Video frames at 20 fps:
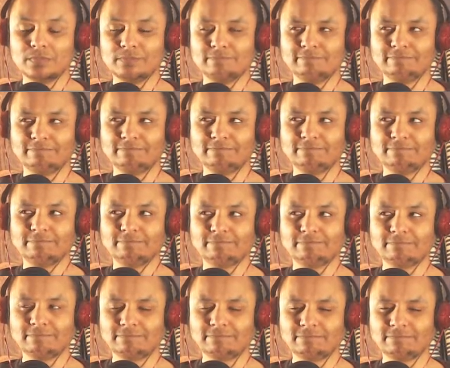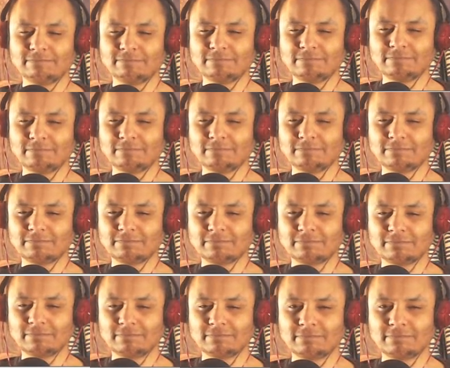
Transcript: No one is speaking in this clip.